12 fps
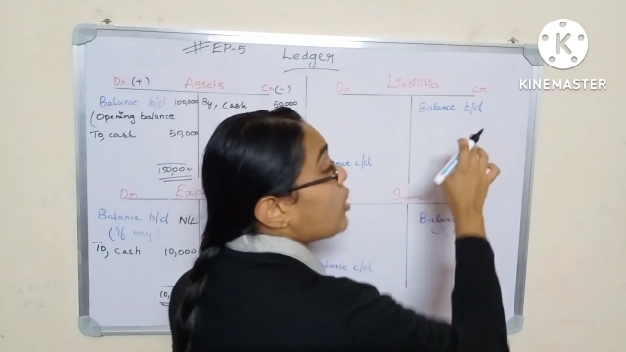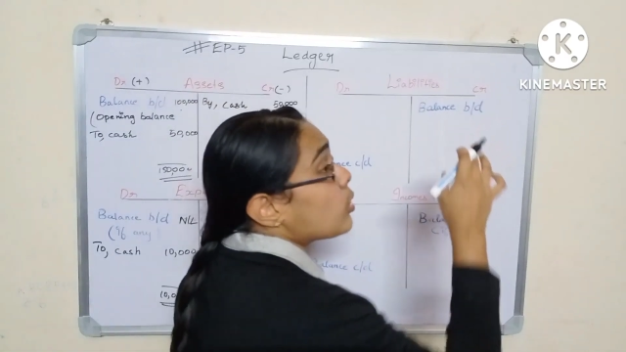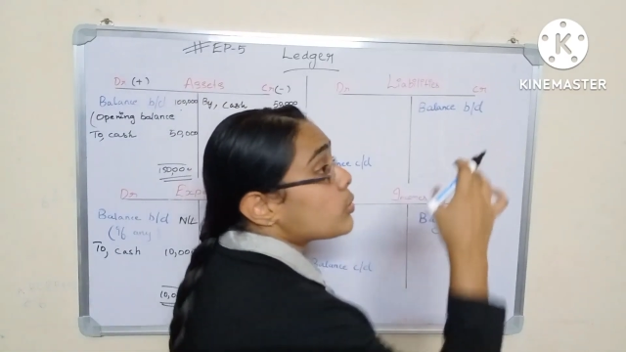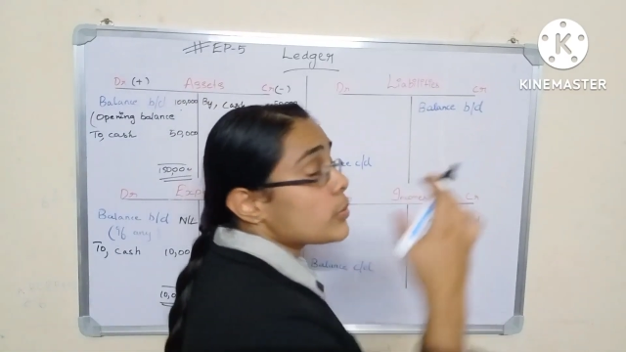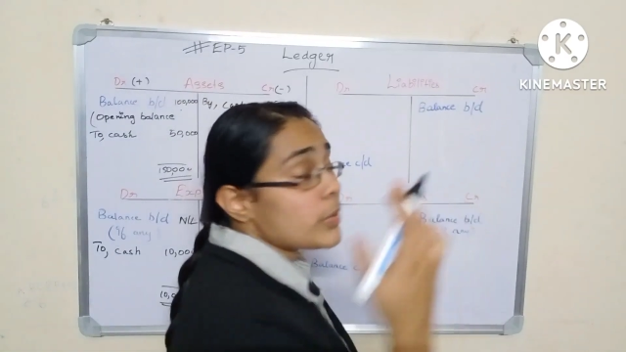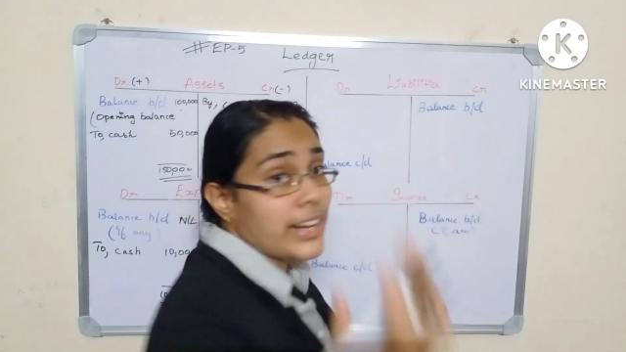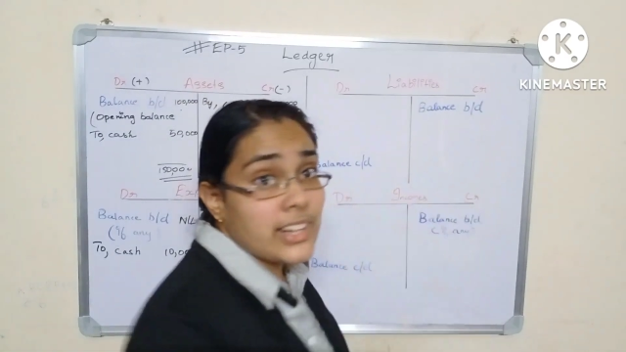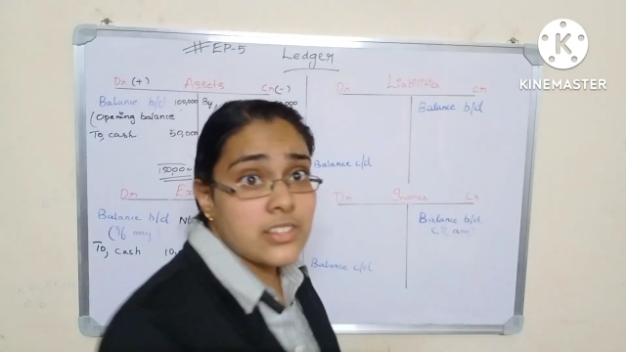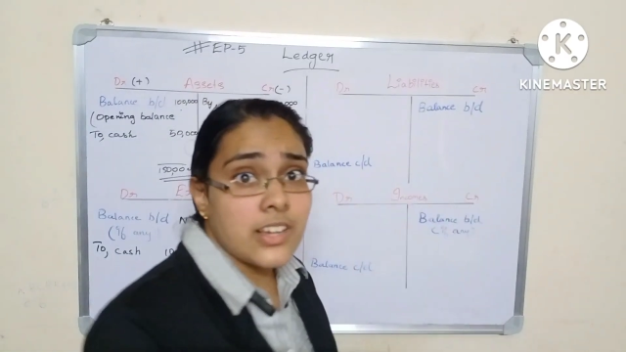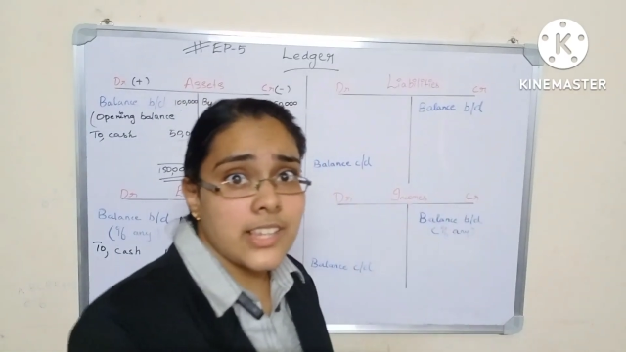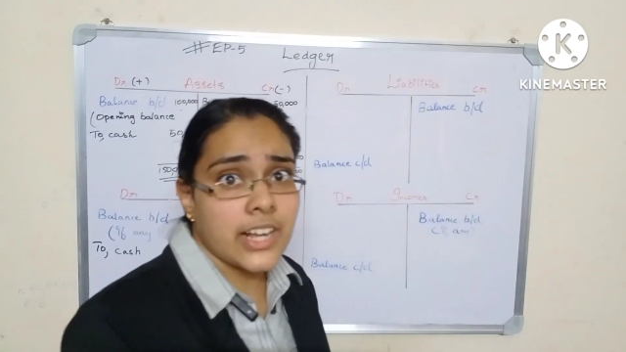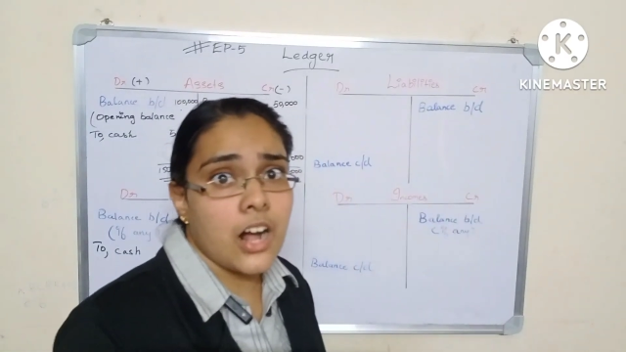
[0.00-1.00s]
Your
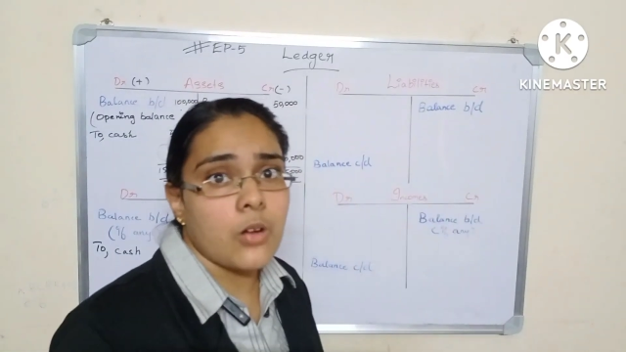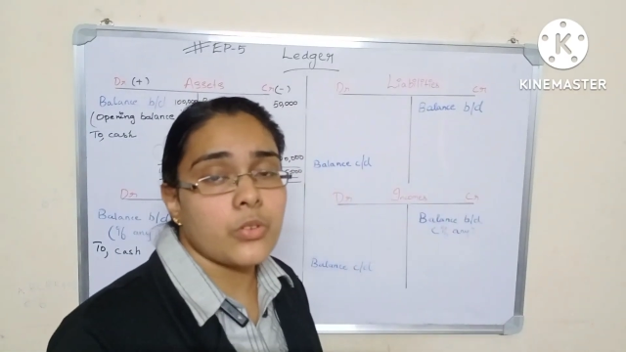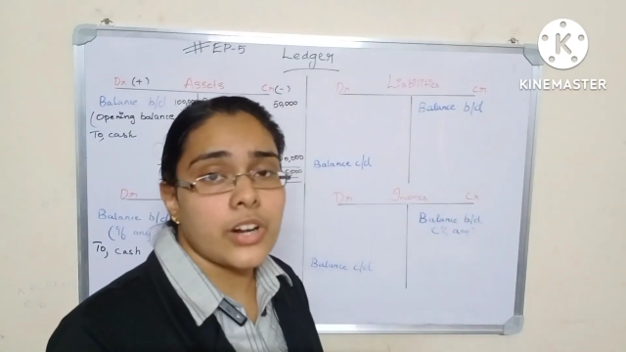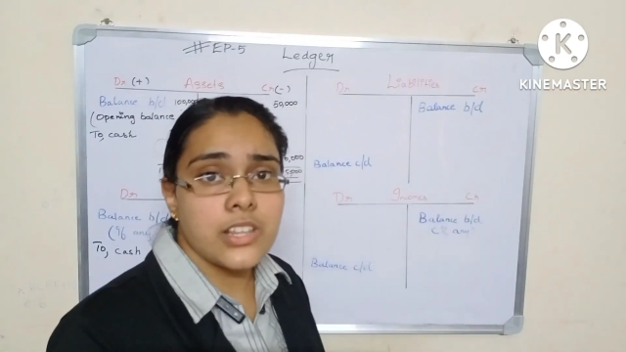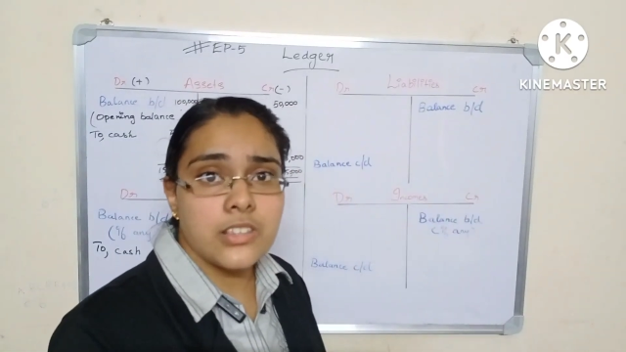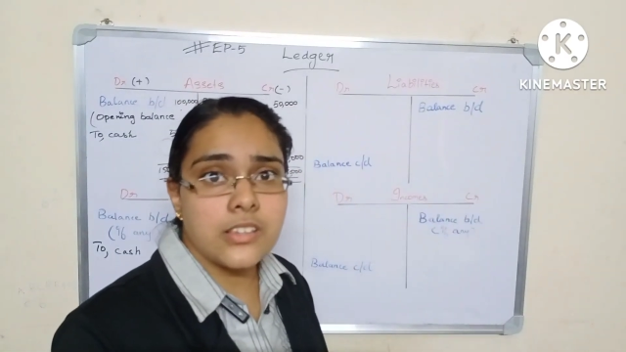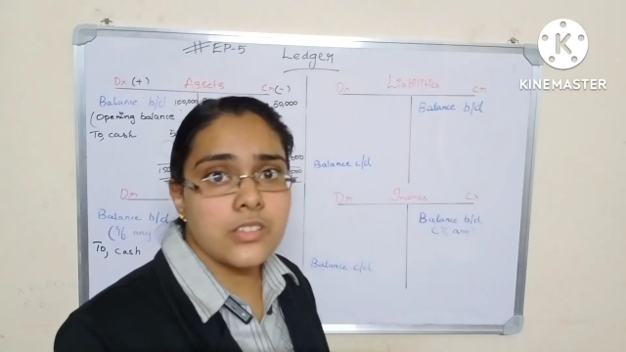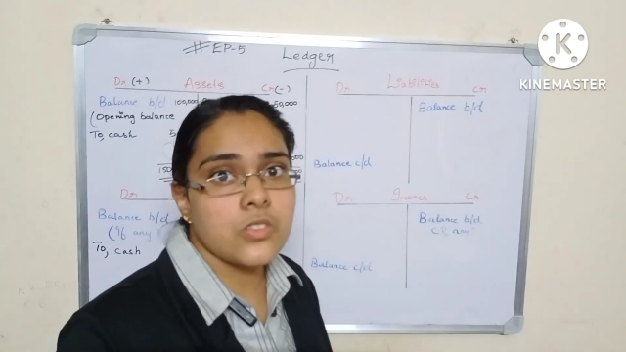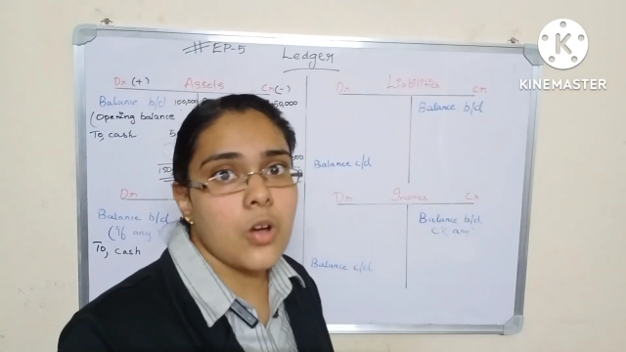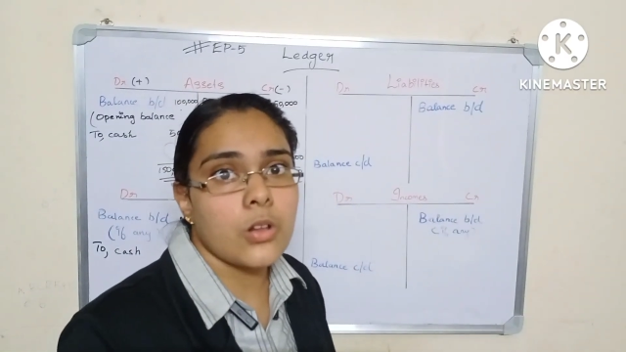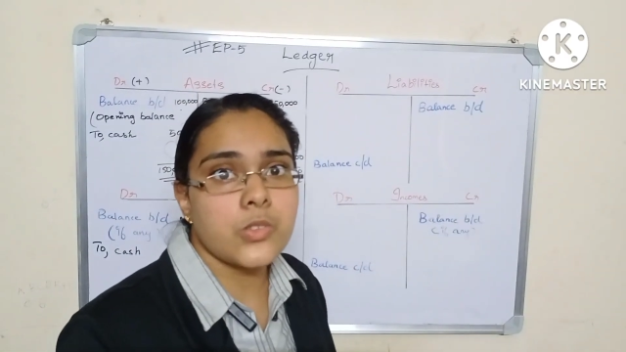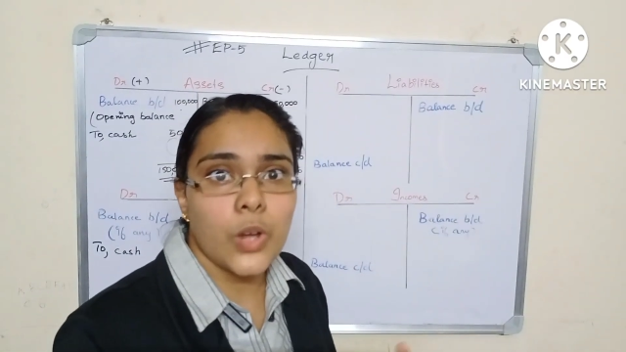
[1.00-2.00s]
creditors account, creditors
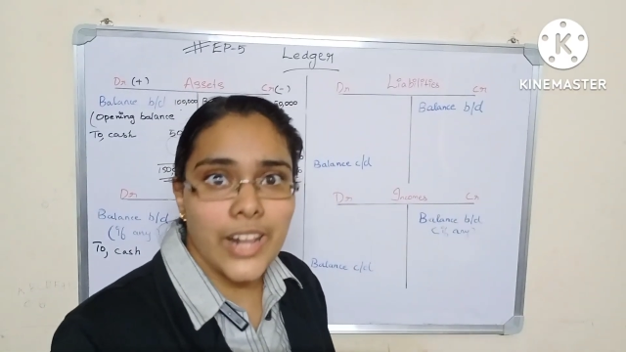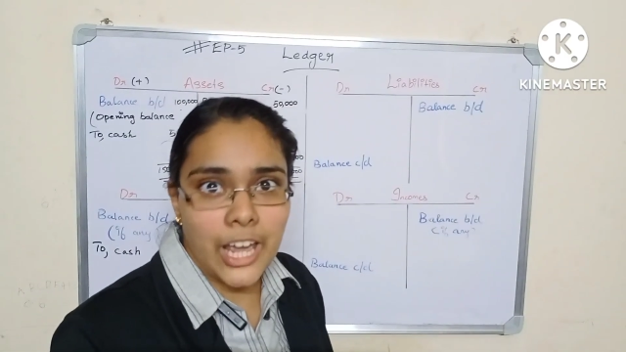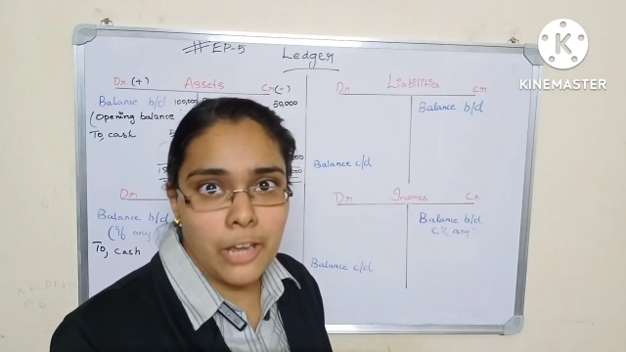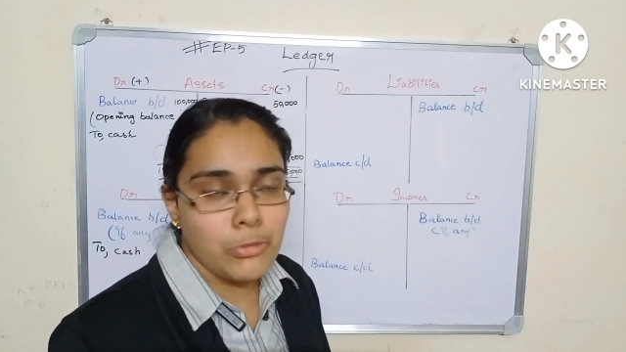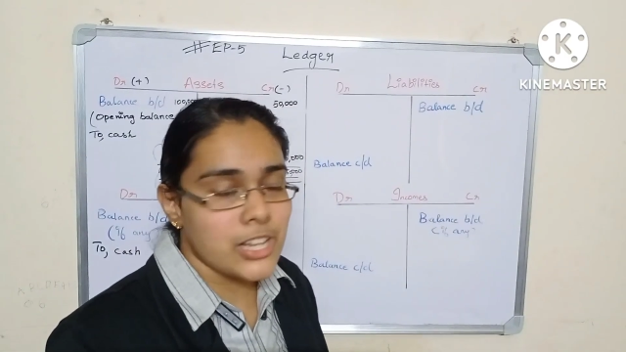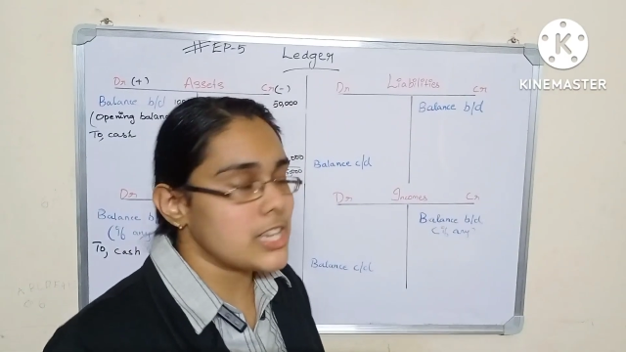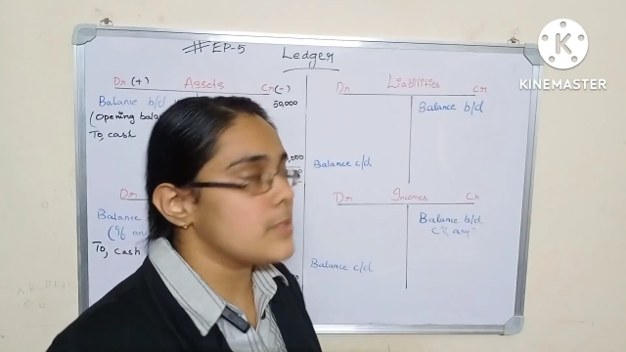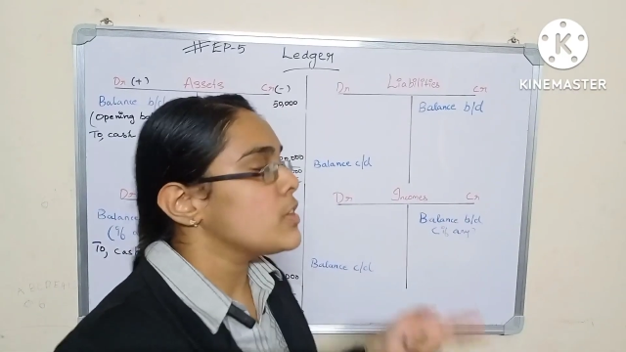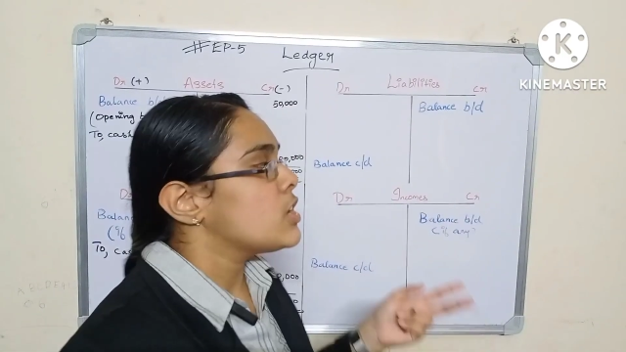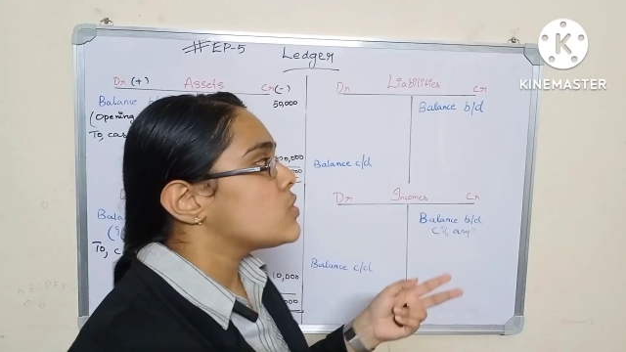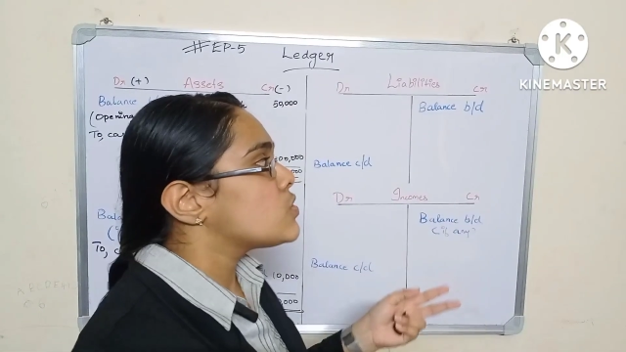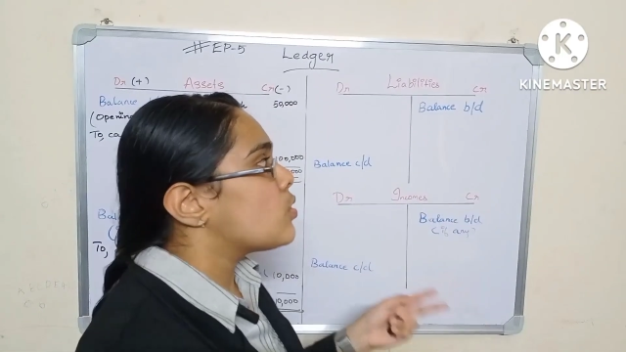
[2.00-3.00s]
is also a liability.
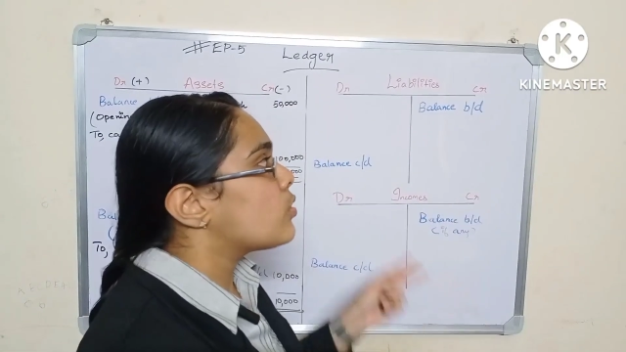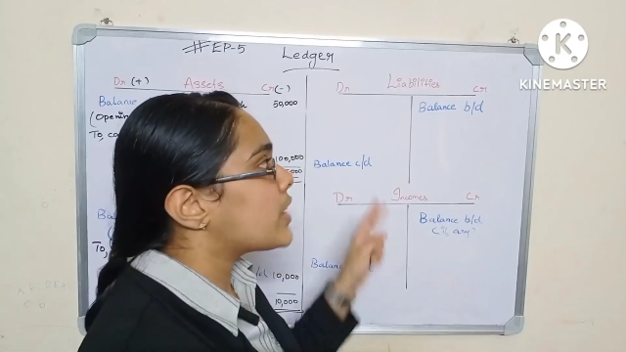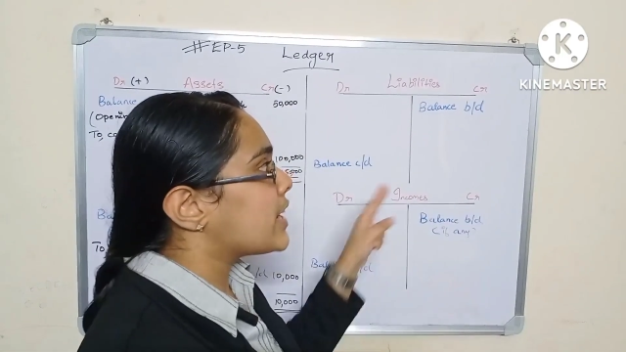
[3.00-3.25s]
So